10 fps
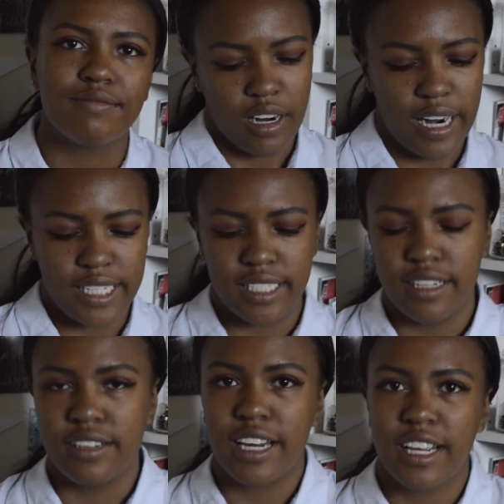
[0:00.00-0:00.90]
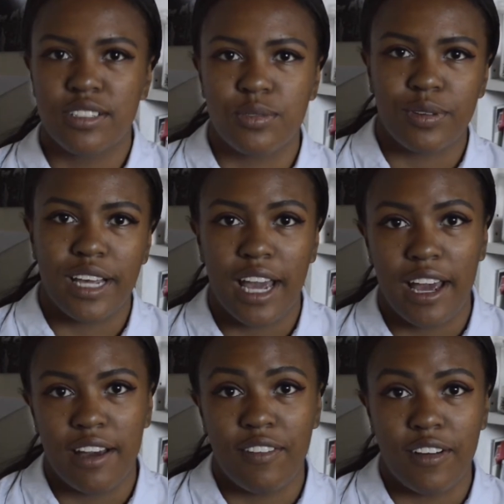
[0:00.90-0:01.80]
Alright, so next we
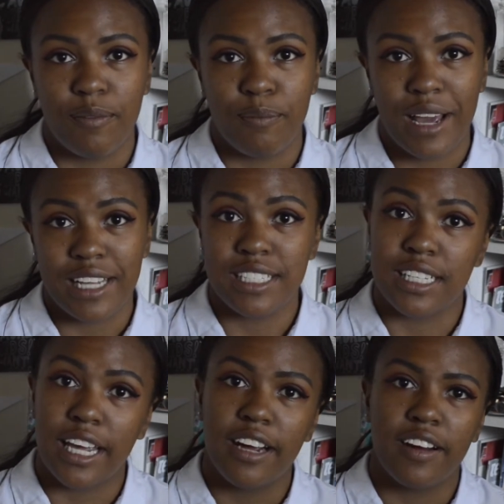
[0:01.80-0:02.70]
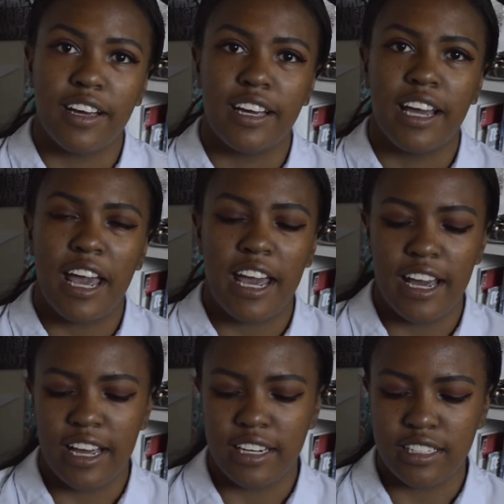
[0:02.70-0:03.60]
have mascara,
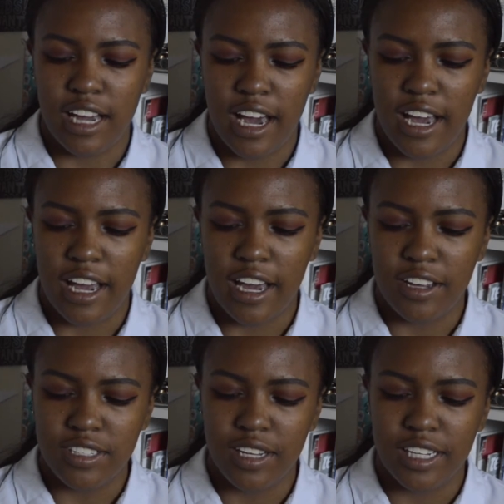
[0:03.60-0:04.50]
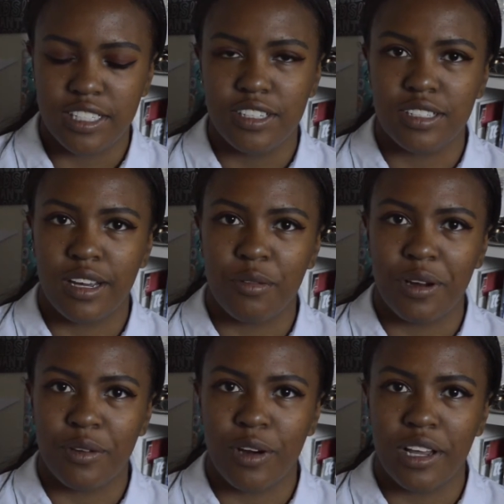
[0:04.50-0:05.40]
and I also like to use a
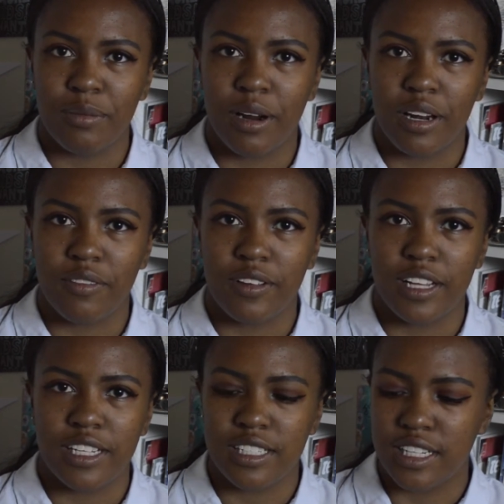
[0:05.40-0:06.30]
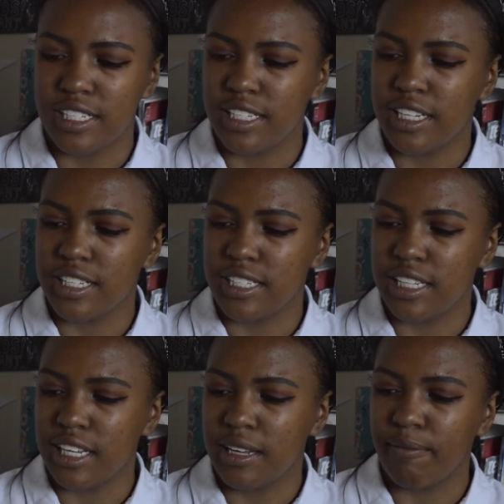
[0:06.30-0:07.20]
Wet n Wild product for this. This is
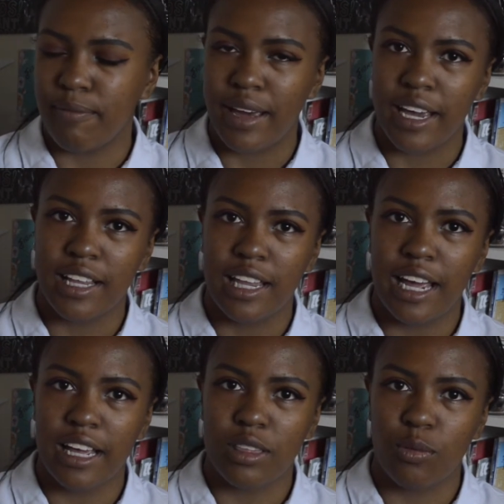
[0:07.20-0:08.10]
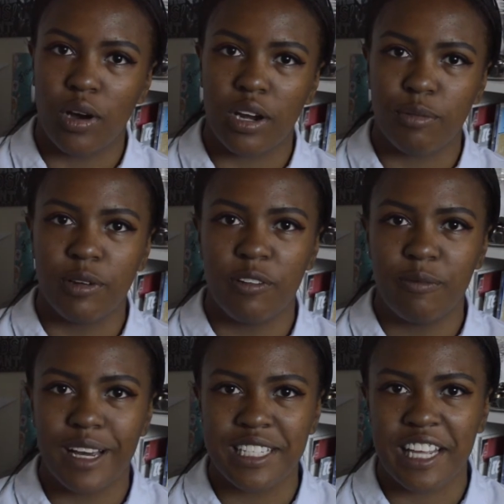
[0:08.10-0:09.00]
the Mega Length Waterproof
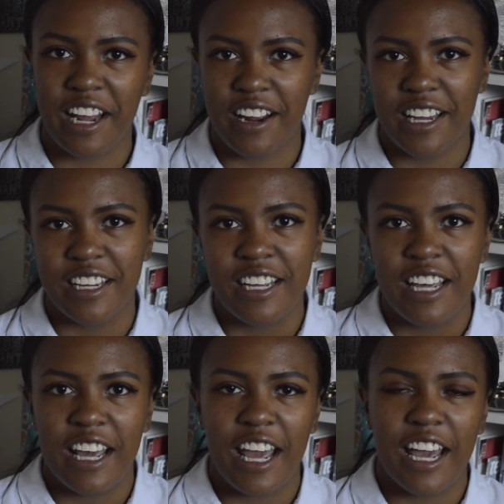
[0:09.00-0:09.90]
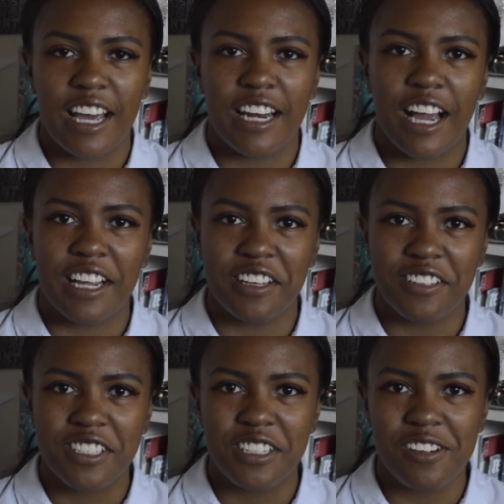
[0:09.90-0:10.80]
Mascara, and I
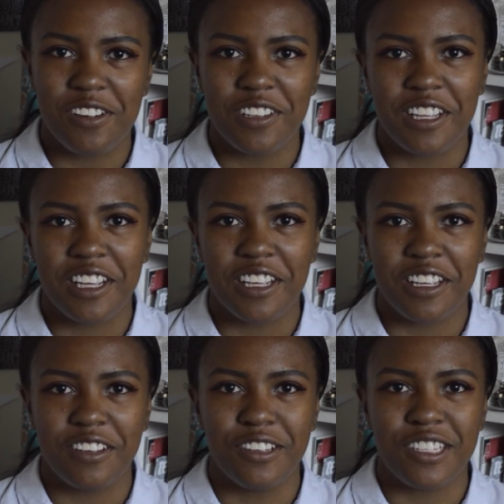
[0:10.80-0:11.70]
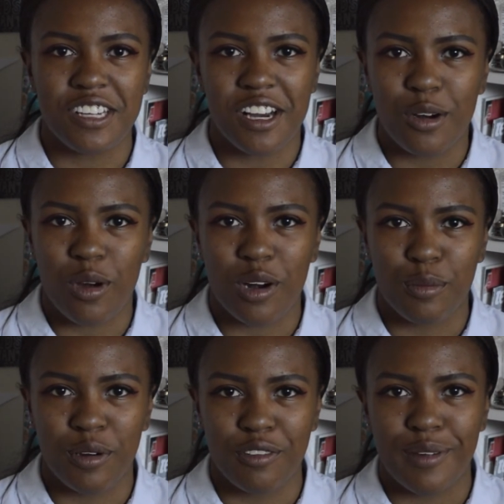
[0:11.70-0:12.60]
used to only use
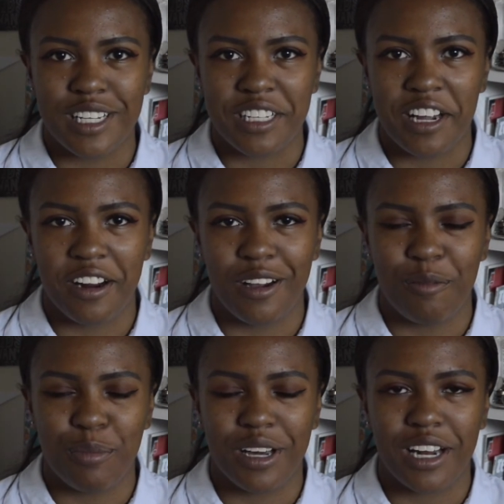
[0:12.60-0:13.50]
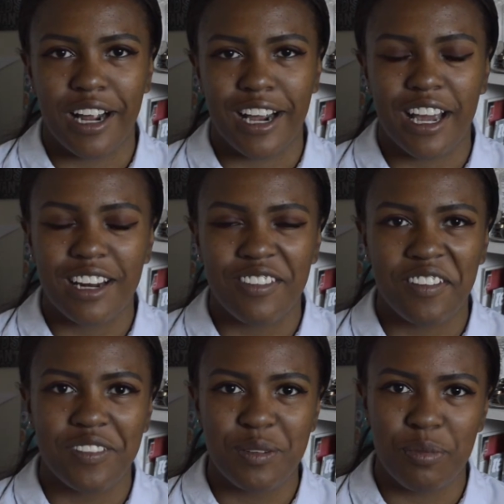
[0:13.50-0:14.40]
non-waterproof mascara, but I kind of
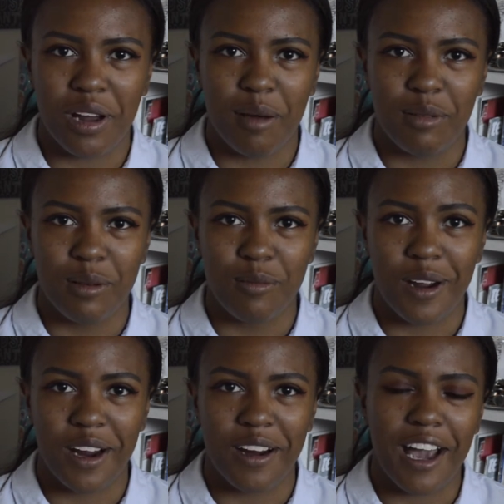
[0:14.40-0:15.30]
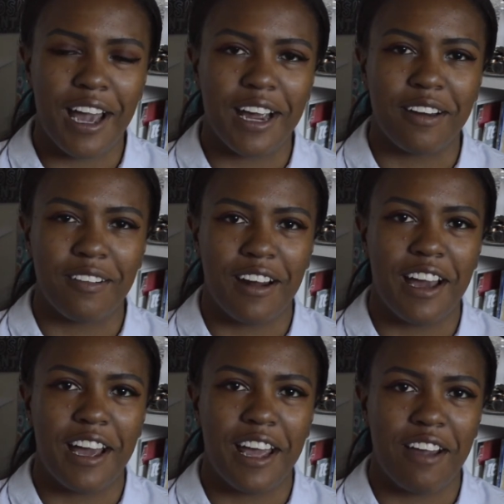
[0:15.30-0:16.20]
have this problem where I
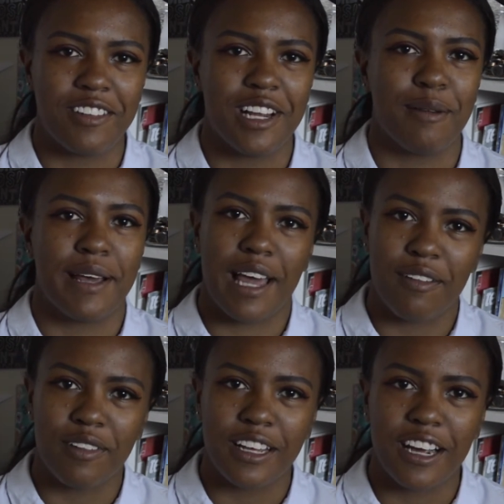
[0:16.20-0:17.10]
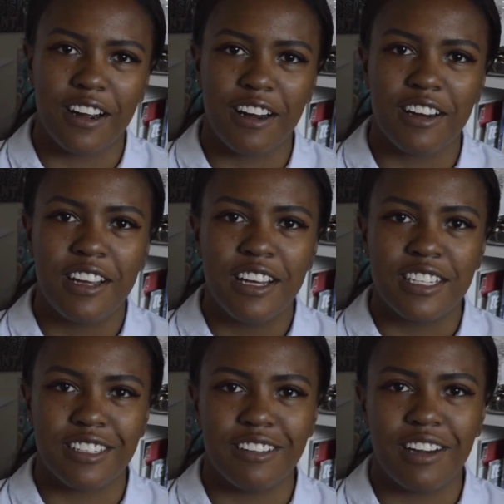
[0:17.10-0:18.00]
cry every time I laugh really hard.
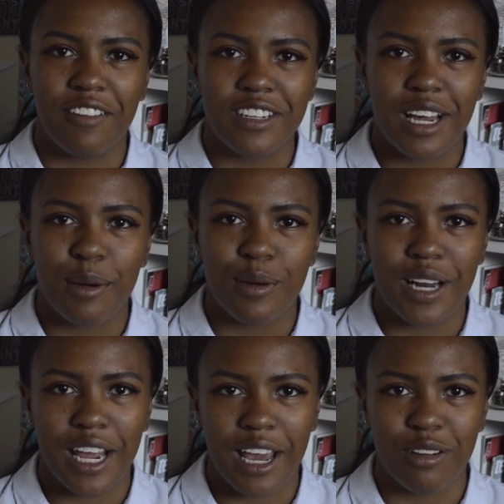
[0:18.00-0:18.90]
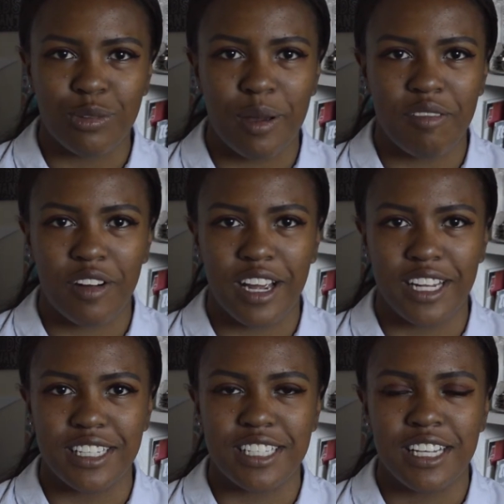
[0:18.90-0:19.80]
So every time I would hang out with my
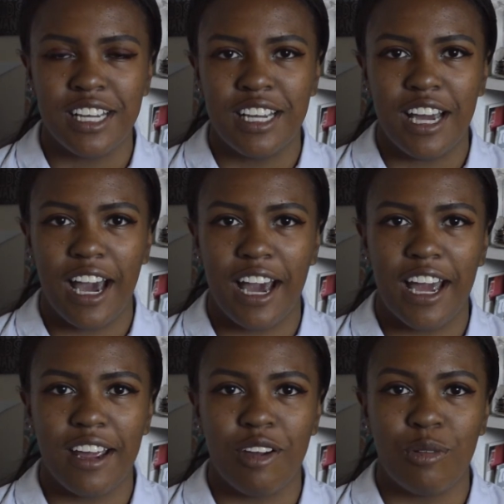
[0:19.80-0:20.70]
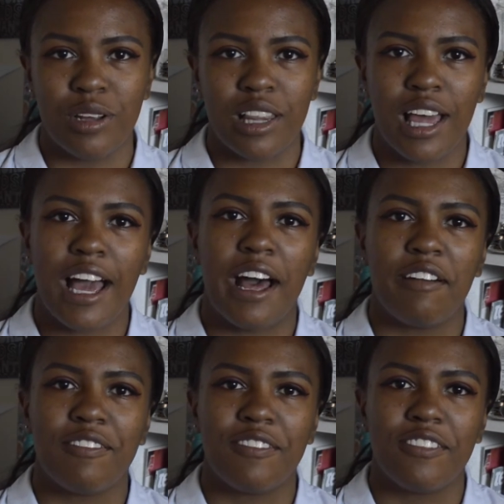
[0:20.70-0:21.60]
friends, I would
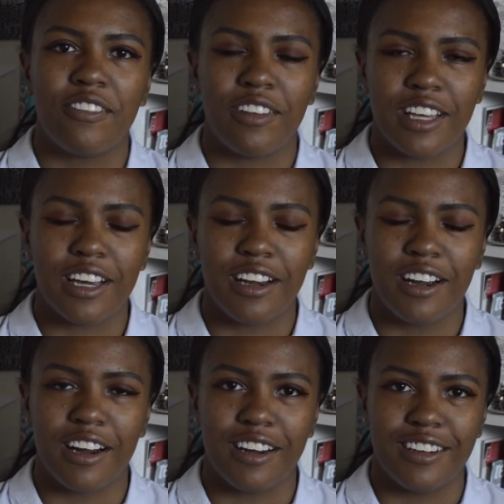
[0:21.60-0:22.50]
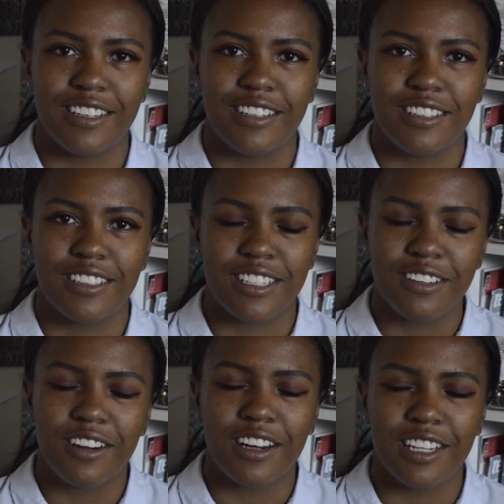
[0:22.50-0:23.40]
laugh really hard,
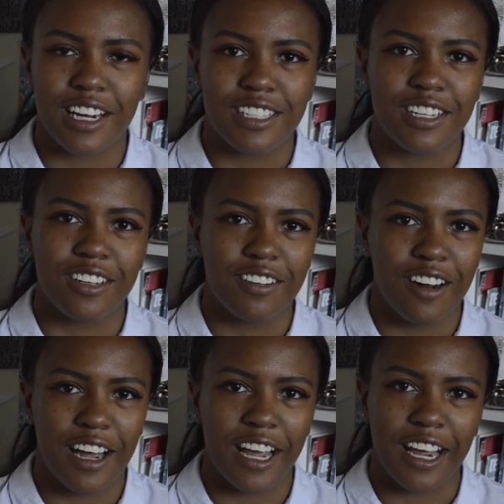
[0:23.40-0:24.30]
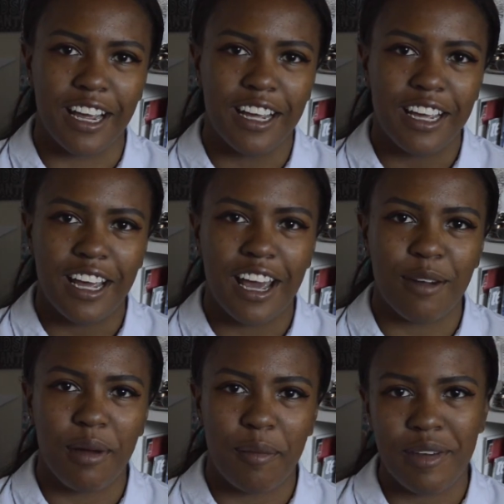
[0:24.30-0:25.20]
so hard that I started crying,
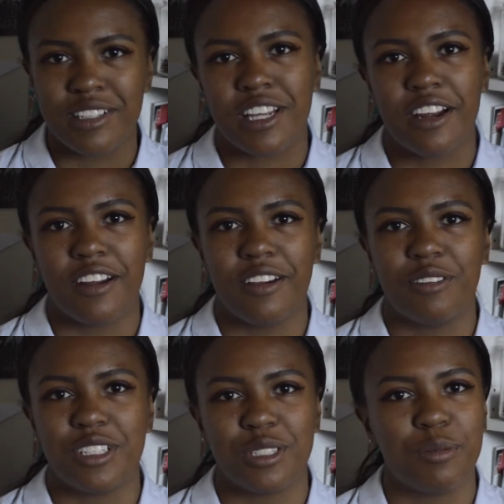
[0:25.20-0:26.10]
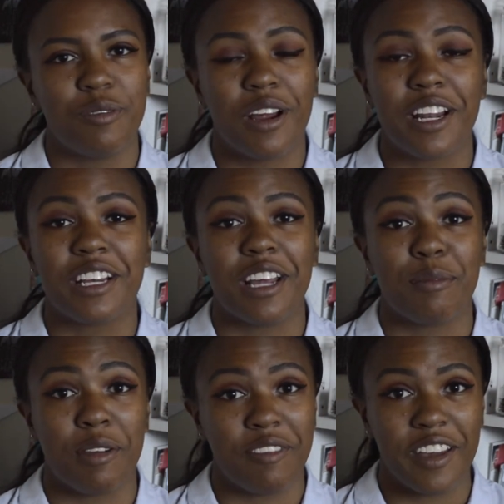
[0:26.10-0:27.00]
and my mascara would just be running down
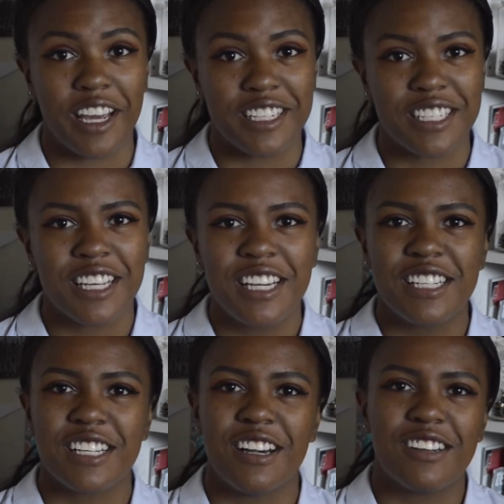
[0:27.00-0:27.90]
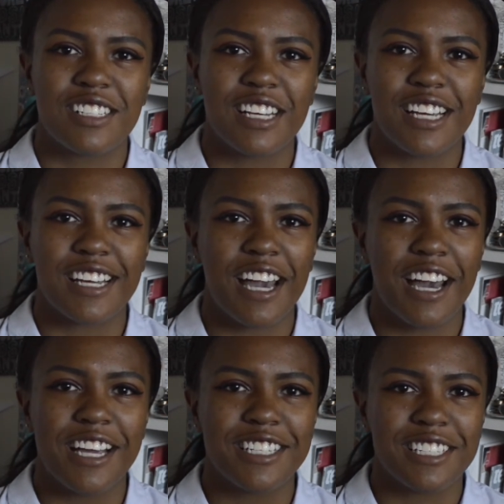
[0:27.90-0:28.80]
my face. So I was like,
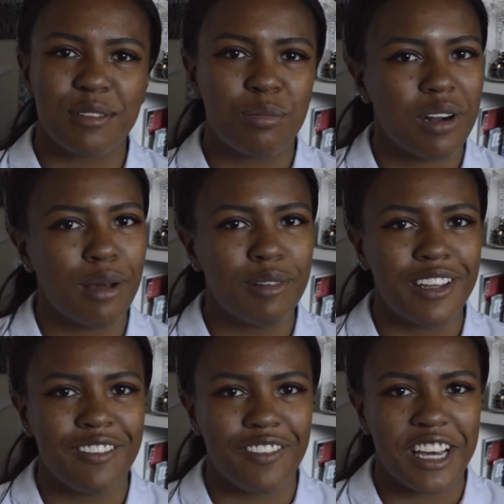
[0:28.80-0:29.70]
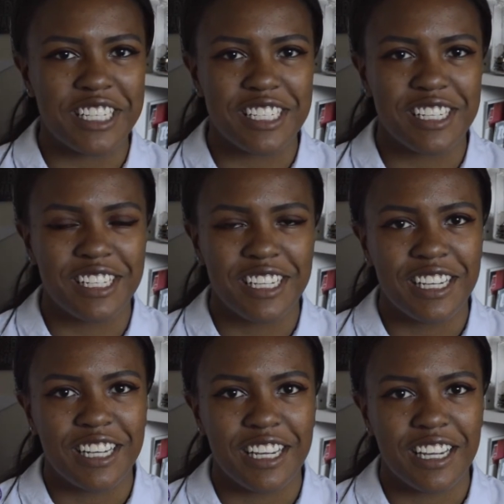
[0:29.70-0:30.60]
I should probably invest
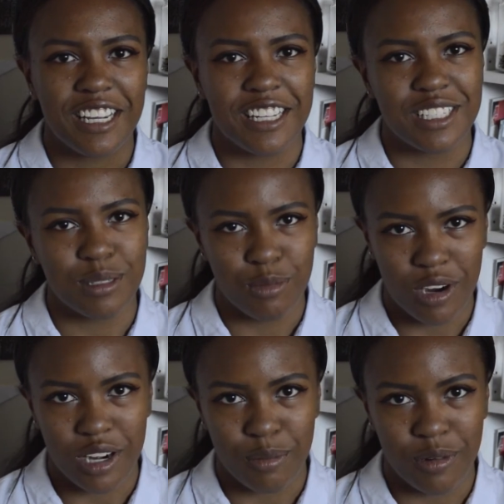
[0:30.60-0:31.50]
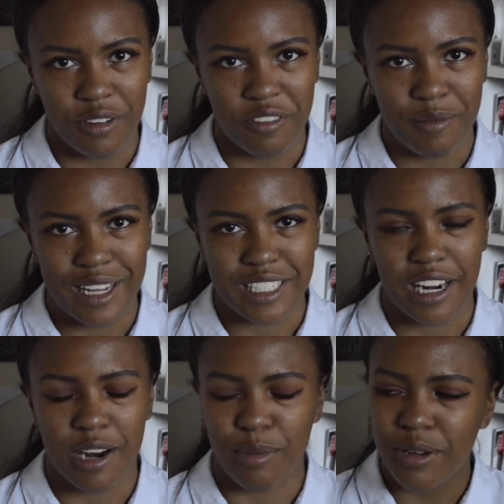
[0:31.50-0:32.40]
in some waterproof
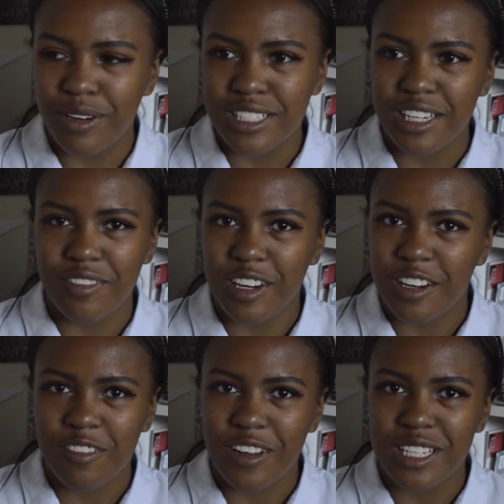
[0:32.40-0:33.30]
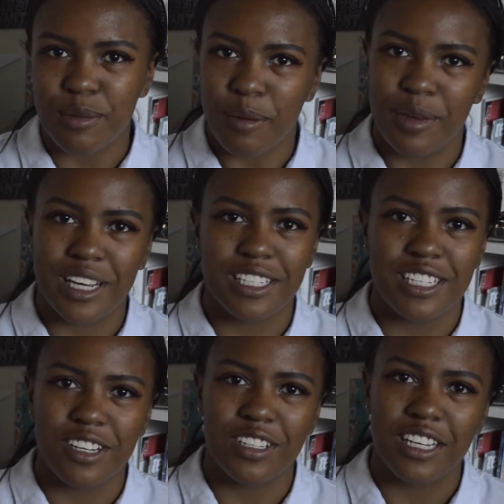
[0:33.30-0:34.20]
mascara, but it wasn't even an investment because
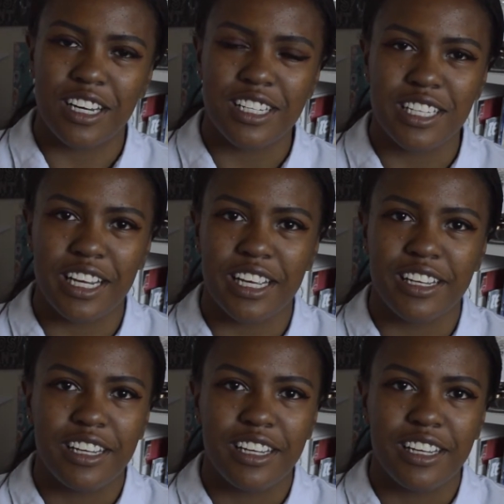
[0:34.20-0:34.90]
this only costs like